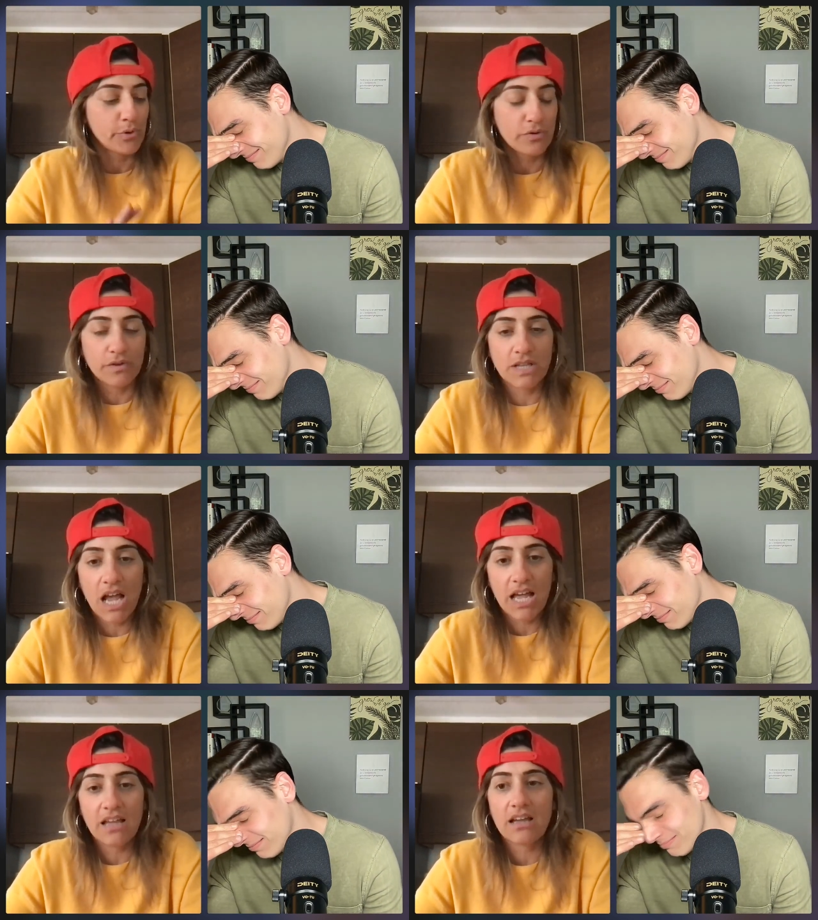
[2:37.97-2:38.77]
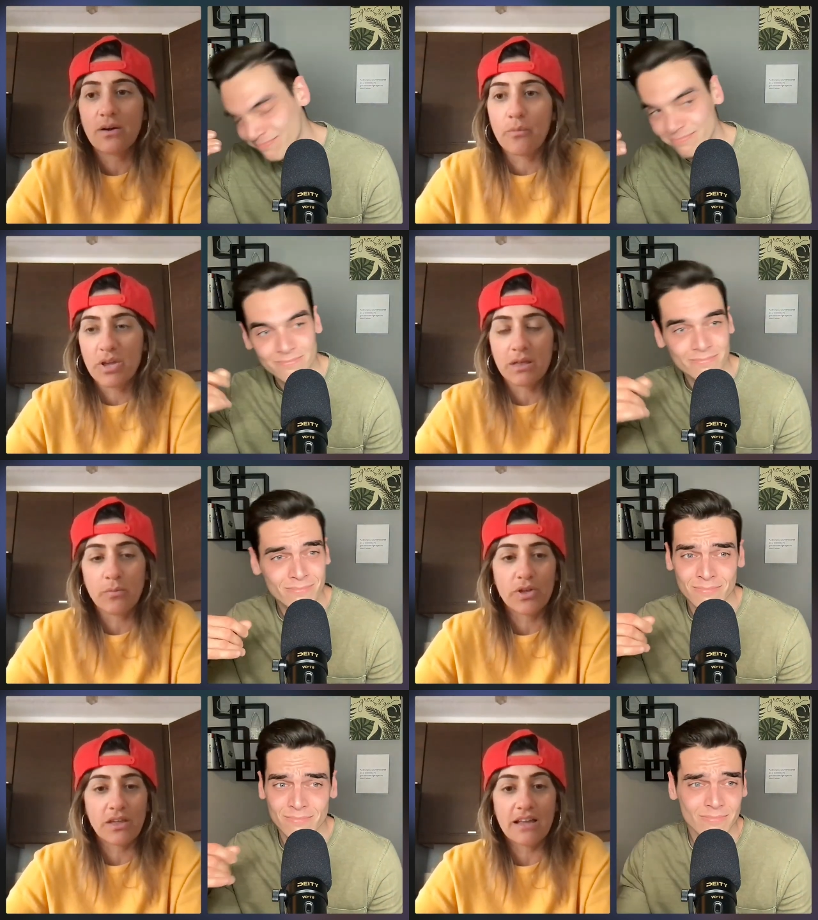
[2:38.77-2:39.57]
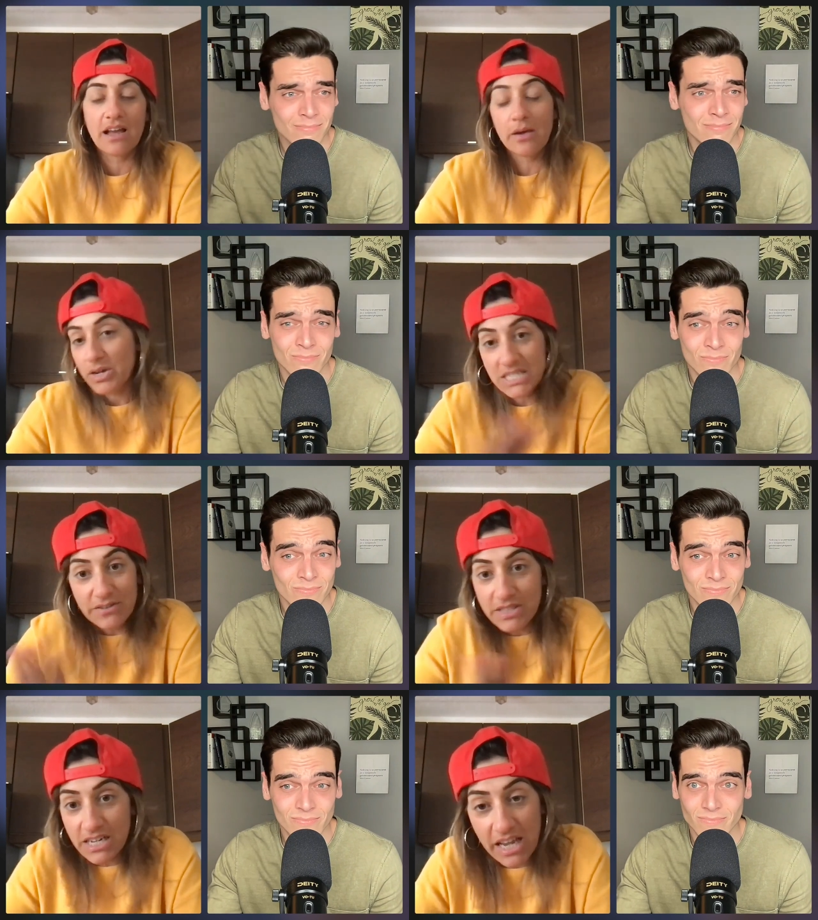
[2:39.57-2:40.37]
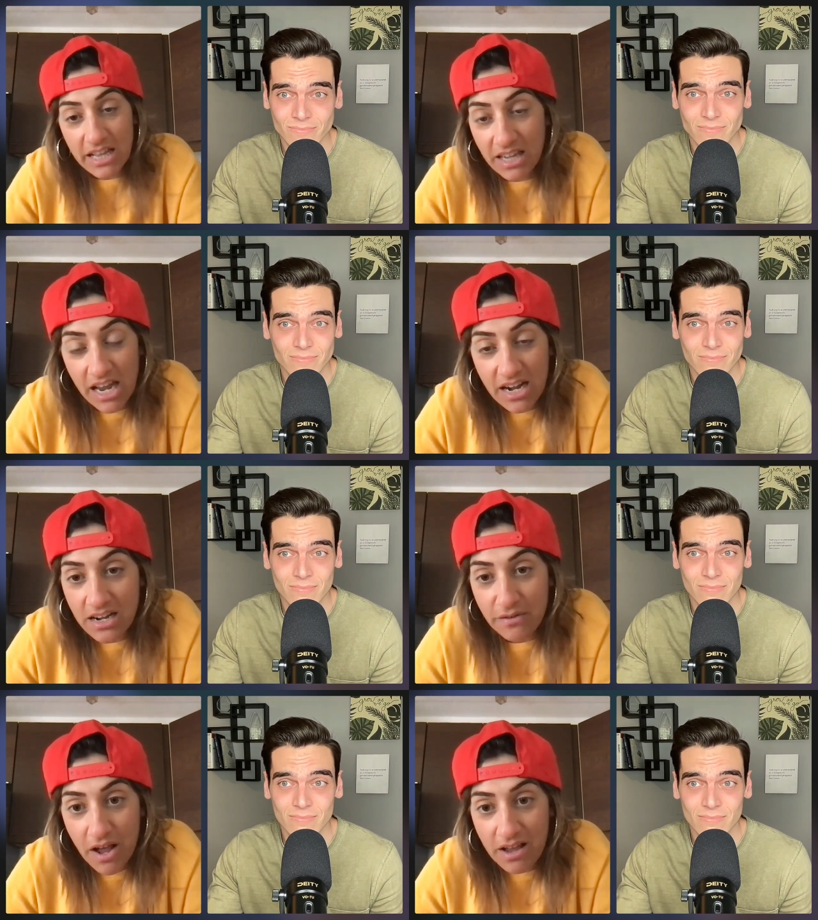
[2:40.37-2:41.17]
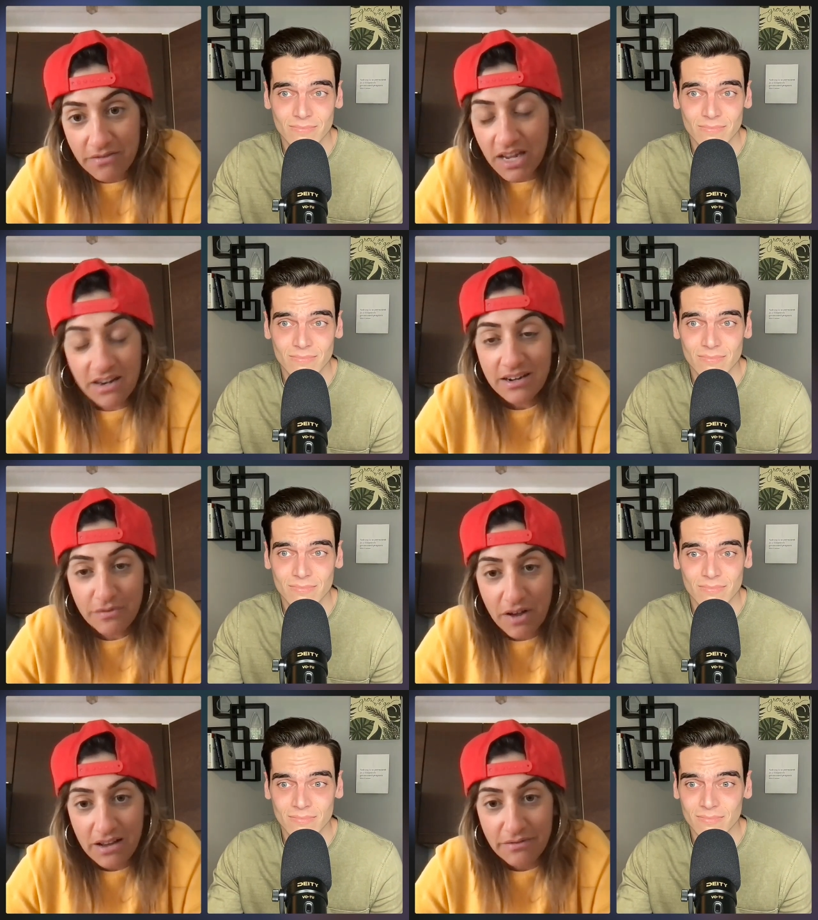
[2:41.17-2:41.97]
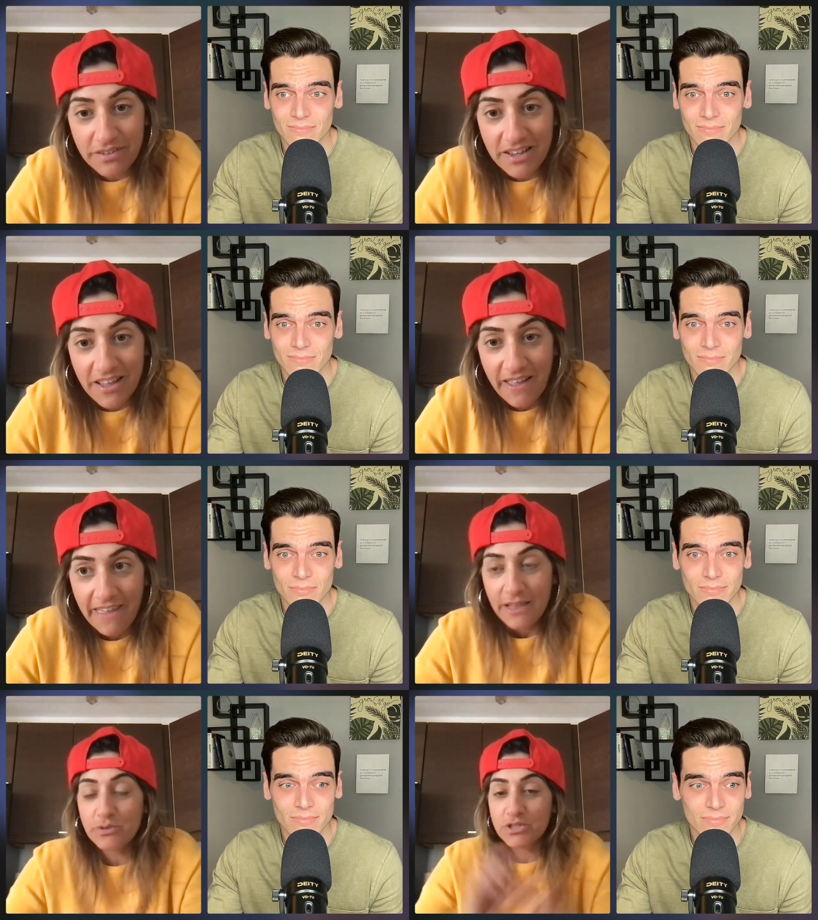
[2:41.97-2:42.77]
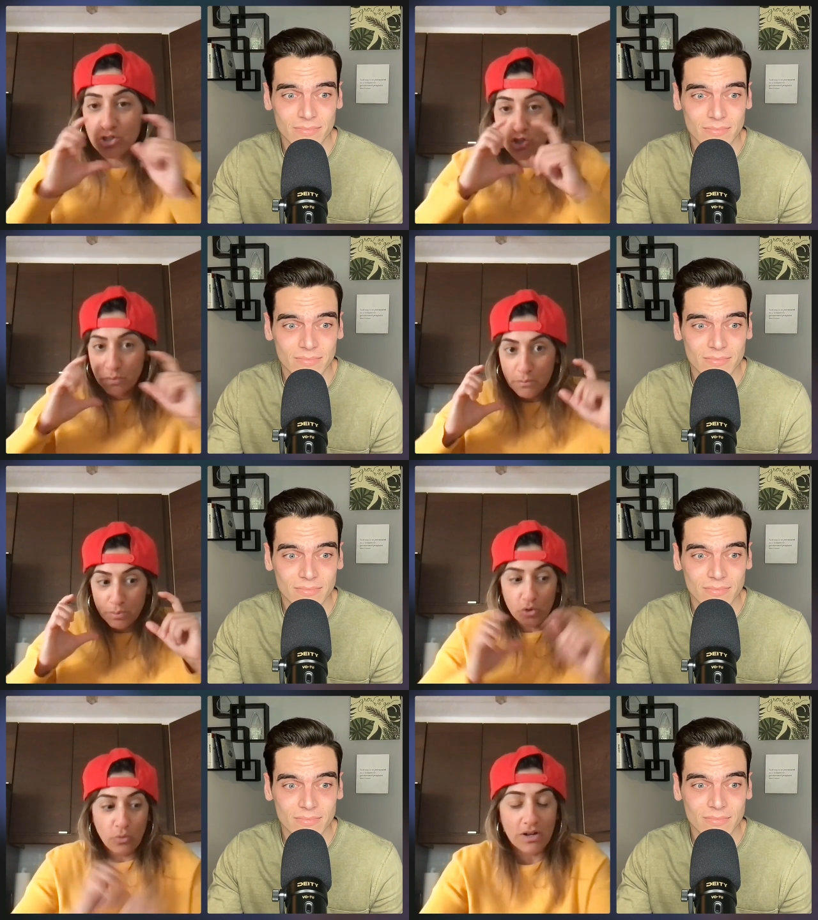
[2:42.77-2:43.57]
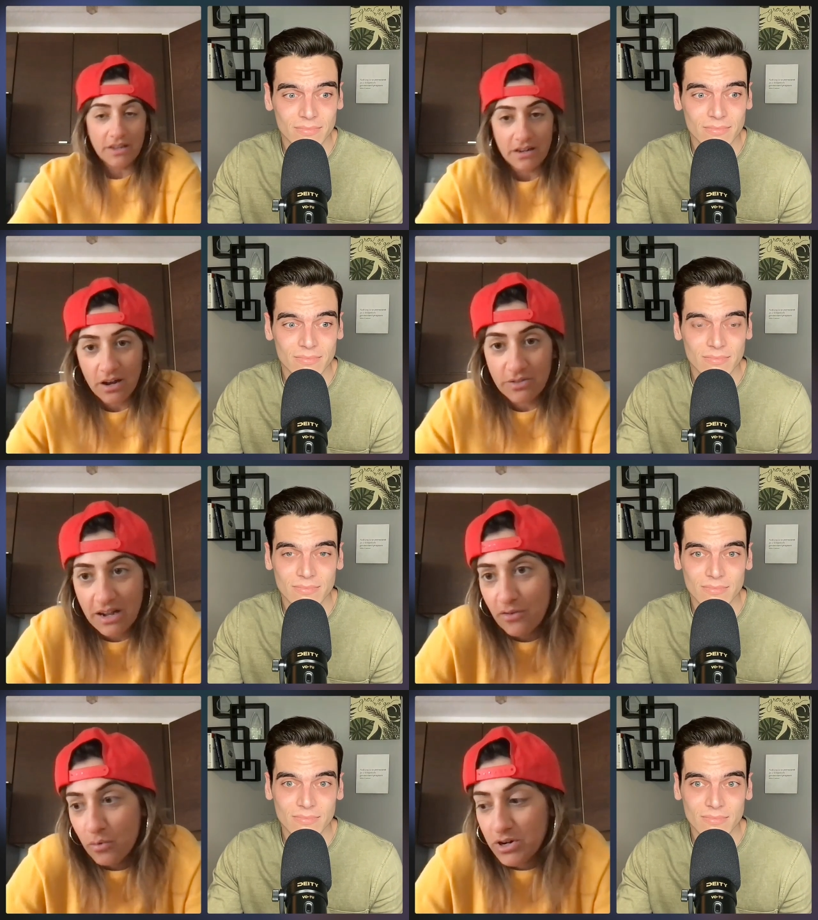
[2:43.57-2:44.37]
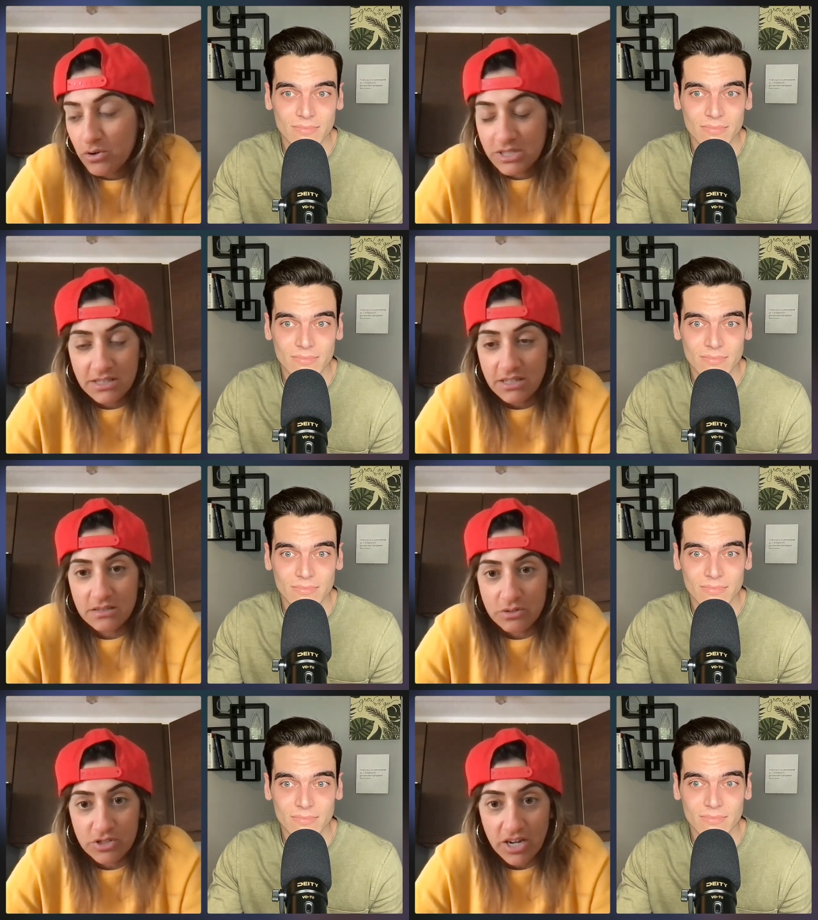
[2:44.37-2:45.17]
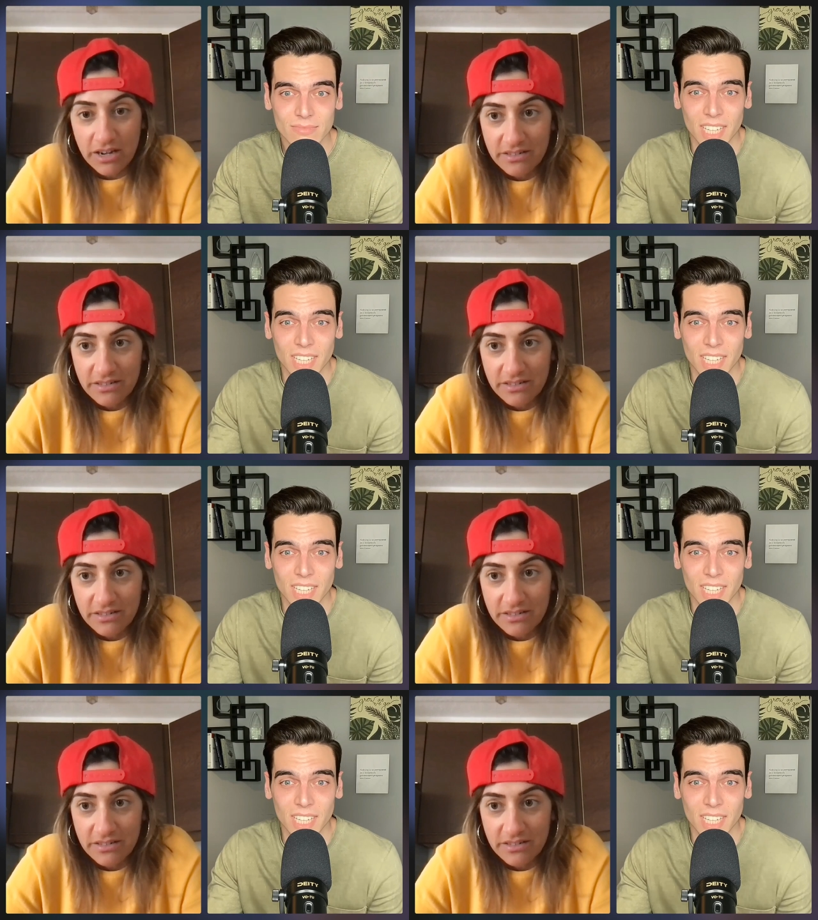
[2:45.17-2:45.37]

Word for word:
Speaker 1: beautiful day with a, with and it wasn't even the K, the K95, the N95. It was the stupid blue one that no, that everyone knows that doesn't do shit.